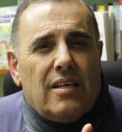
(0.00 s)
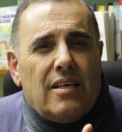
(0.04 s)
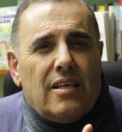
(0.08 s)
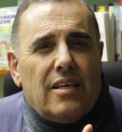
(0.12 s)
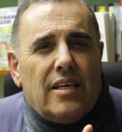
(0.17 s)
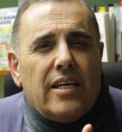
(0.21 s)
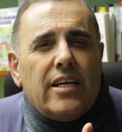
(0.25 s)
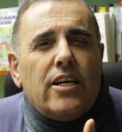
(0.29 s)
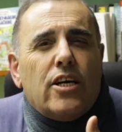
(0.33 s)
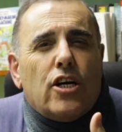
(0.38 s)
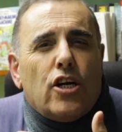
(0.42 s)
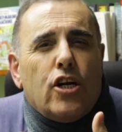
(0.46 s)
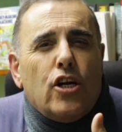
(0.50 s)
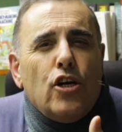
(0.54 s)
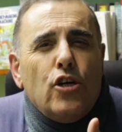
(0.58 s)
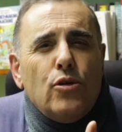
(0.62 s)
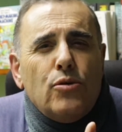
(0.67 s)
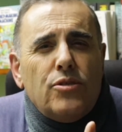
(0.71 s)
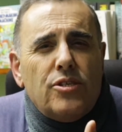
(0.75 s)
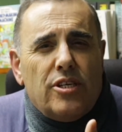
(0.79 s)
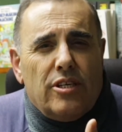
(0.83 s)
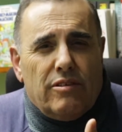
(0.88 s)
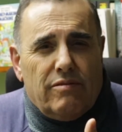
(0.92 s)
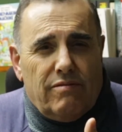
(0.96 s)

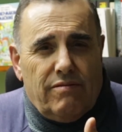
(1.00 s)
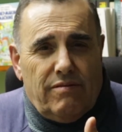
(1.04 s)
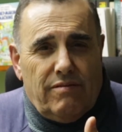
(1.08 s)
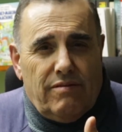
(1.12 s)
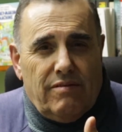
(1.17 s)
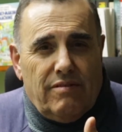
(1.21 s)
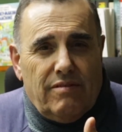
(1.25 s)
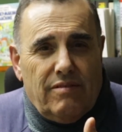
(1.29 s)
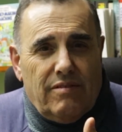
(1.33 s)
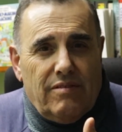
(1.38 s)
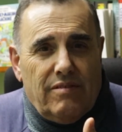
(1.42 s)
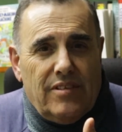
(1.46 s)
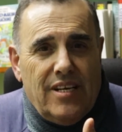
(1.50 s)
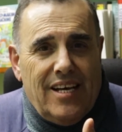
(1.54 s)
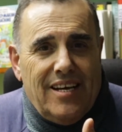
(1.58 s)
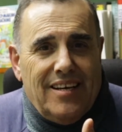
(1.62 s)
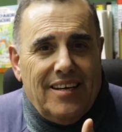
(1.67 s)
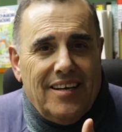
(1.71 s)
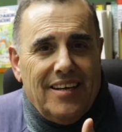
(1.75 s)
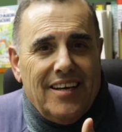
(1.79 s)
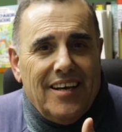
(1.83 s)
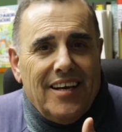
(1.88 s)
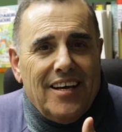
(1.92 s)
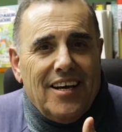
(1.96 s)
inclusive
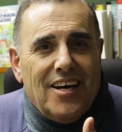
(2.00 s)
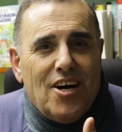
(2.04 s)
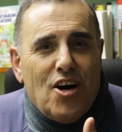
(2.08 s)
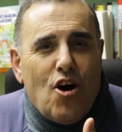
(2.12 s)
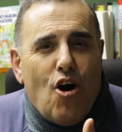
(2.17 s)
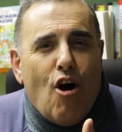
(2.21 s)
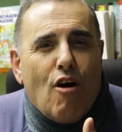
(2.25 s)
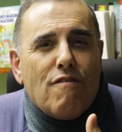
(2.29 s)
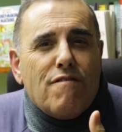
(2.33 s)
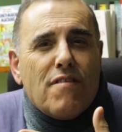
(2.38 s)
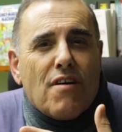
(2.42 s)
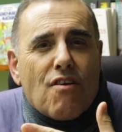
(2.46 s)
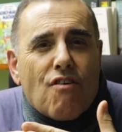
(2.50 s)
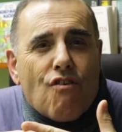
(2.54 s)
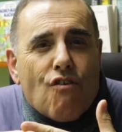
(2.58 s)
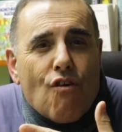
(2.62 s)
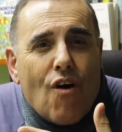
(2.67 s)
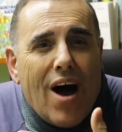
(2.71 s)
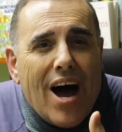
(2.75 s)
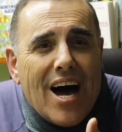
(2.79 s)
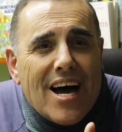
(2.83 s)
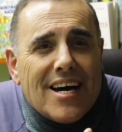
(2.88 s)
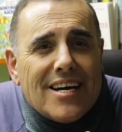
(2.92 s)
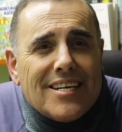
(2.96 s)
of a
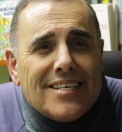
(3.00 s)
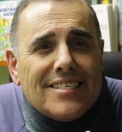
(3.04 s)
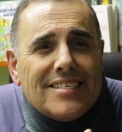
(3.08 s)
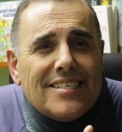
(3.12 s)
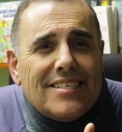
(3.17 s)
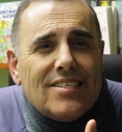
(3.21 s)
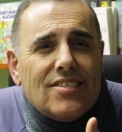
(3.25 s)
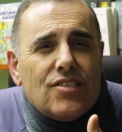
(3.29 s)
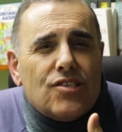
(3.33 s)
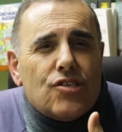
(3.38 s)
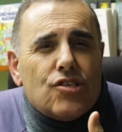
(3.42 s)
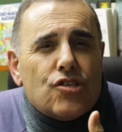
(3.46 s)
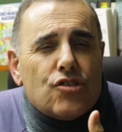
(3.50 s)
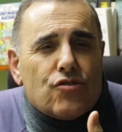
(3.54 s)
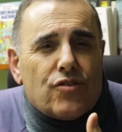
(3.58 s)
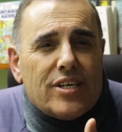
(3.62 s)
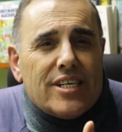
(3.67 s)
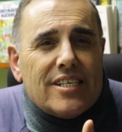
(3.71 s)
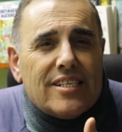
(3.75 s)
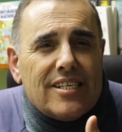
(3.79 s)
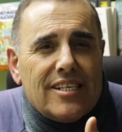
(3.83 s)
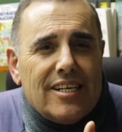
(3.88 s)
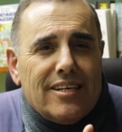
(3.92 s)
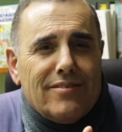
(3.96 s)
rise in
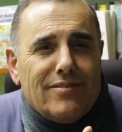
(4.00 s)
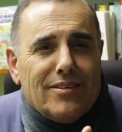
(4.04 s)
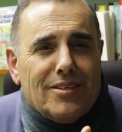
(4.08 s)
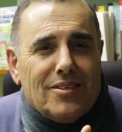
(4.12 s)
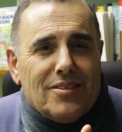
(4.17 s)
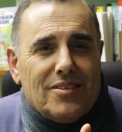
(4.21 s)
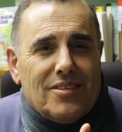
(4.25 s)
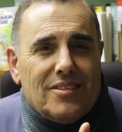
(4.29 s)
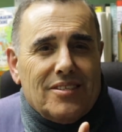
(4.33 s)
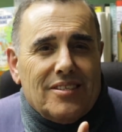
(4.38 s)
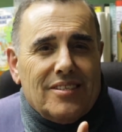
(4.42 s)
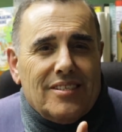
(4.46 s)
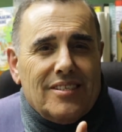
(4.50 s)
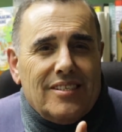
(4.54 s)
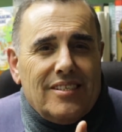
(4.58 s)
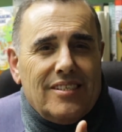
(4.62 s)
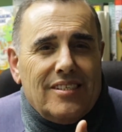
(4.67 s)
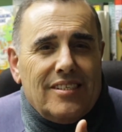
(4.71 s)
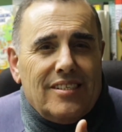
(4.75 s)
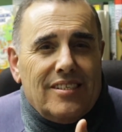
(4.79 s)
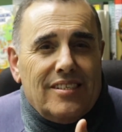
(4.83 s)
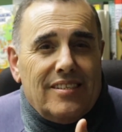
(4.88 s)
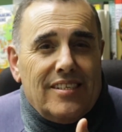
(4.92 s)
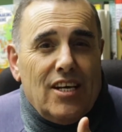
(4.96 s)
stress levels
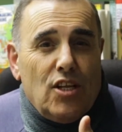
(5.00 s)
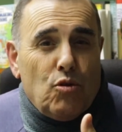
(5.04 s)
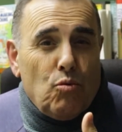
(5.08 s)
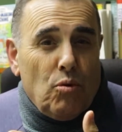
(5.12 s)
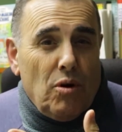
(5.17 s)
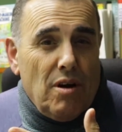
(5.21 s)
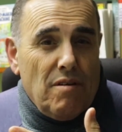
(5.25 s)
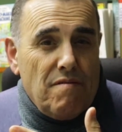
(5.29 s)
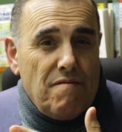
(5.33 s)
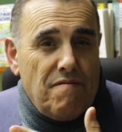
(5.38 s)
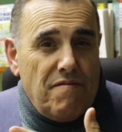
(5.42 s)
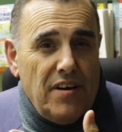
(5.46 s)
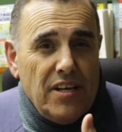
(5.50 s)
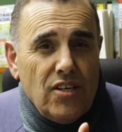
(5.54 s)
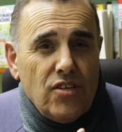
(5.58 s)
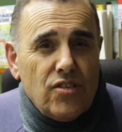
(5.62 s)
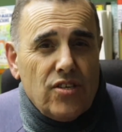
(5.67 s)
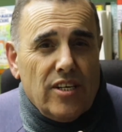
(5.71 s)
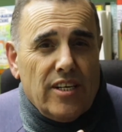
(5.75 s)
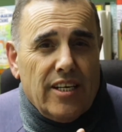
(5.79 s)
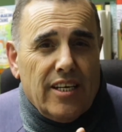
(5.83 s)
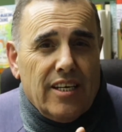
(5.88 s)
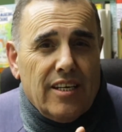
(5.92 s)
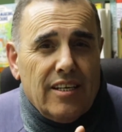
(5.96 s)
that will
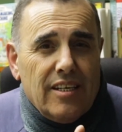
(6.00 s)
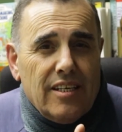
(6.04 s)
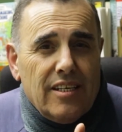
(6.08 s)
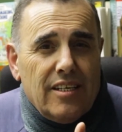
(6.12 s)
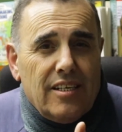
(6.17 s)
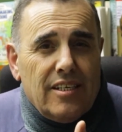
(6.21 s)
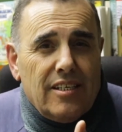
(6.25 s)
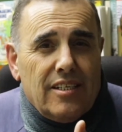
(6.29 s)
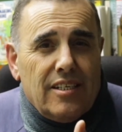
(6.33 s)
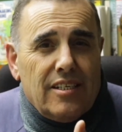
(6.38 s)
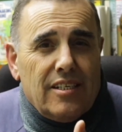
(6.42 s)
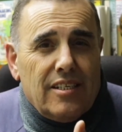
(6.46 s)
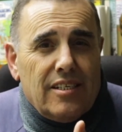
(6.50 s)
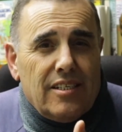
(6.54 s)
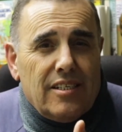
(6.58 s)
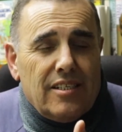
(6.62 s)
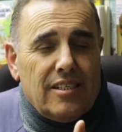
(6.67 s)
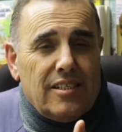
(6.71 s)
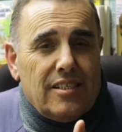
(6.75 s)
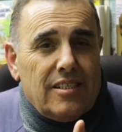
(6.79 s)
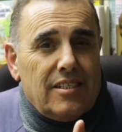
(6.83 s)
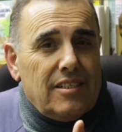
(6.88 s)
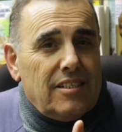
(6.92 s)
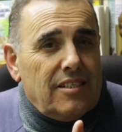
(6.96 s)
eventually
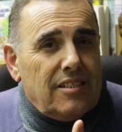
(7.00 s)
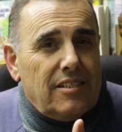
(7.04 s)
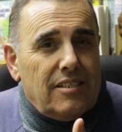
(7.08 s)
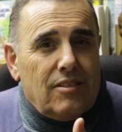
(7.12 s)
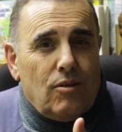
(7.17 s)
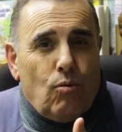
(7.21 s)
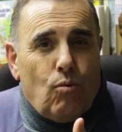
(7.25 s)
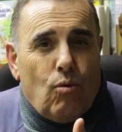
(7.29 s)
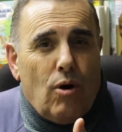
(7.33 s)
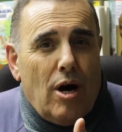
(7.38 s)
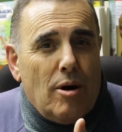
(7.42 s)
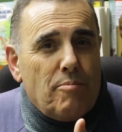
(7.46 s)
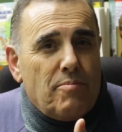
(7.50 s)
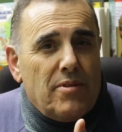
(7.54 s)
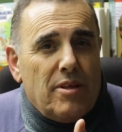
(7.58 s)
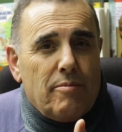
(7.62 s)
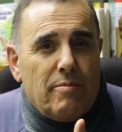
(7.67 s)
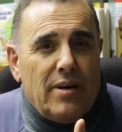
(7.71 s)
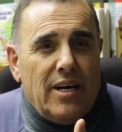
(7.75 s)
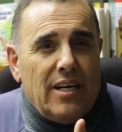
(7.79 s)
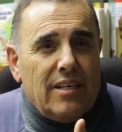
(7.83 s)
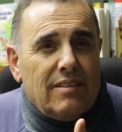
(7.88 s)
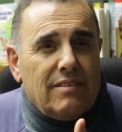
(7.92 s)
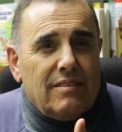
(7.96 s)
wipe them
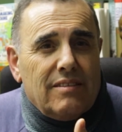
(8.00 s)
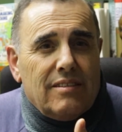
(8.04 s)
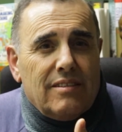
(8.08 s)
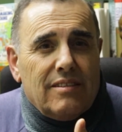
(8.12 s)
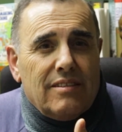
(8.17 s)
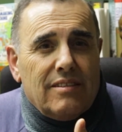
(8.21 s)
out.